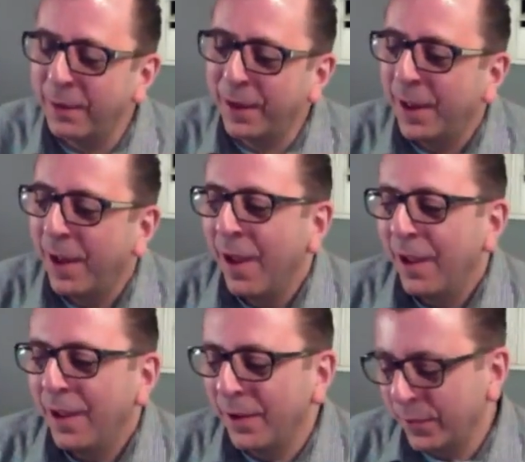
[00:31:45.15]
I mean,
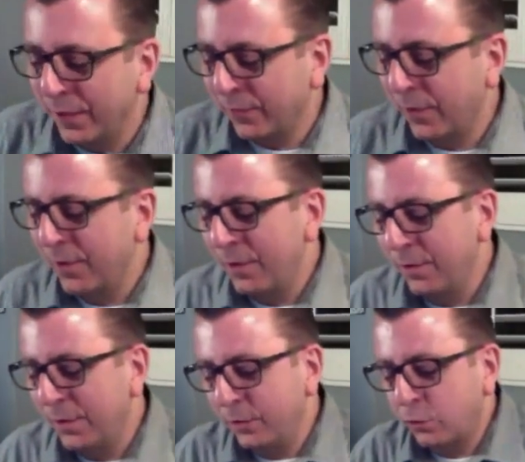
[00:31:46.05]
you know, these
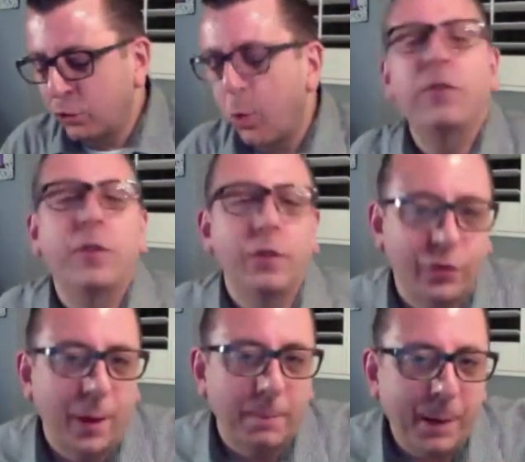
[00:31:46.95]
are
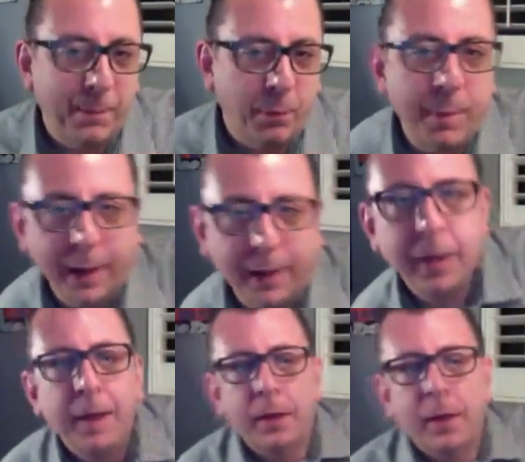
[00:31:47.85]
choices that people make
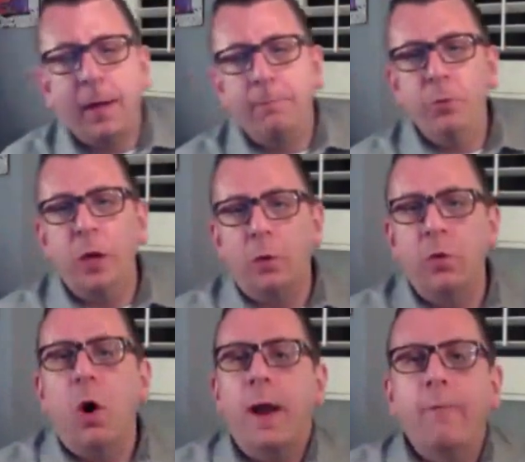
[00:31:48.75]
that, you know,
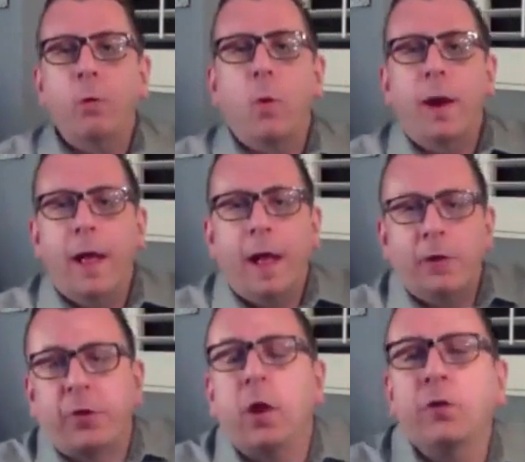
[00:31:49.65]
not everyone
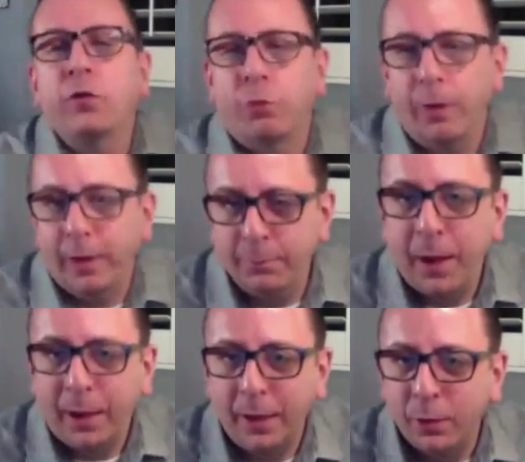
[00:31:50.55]
has the luxury of
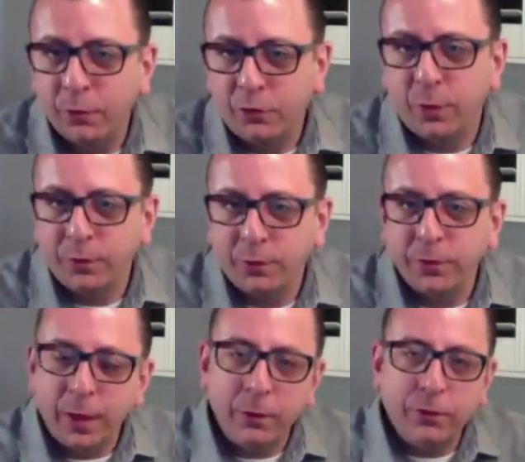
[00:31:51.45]
making those
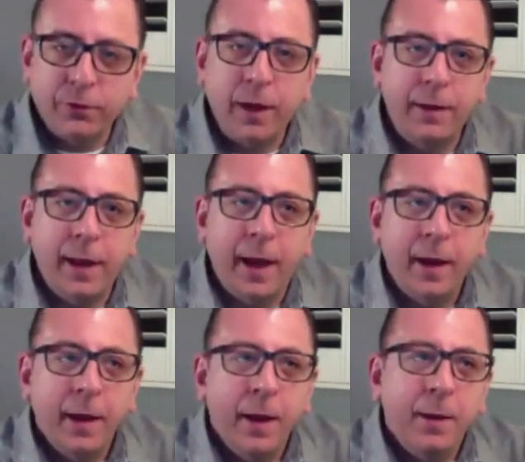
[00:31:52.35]
choices, and I understand that.